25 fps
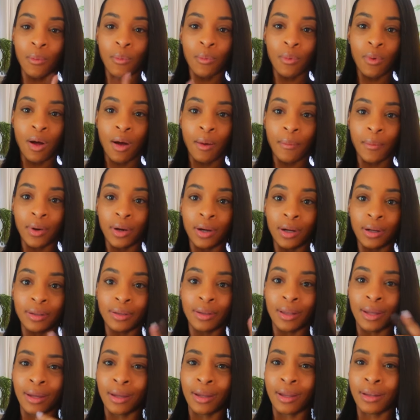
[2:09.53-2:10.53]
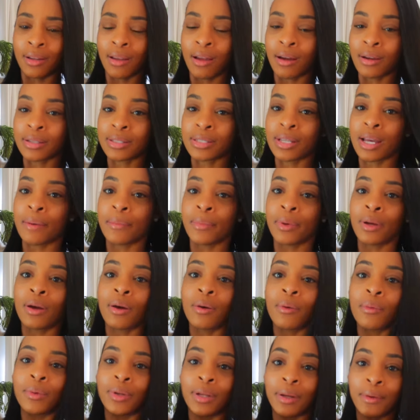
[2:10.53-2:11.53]
Walmart like a long time
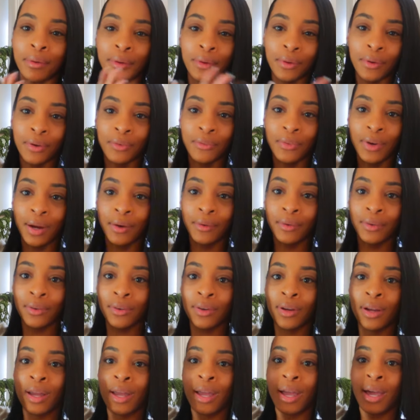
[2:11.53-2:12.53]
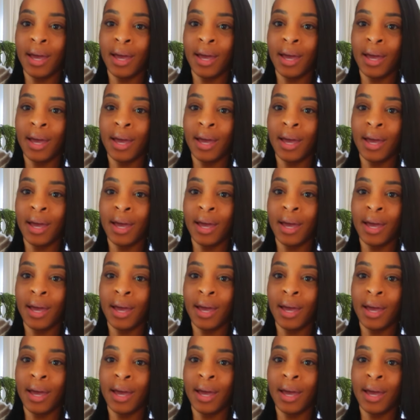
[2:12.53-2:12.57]
ago when they were going viral,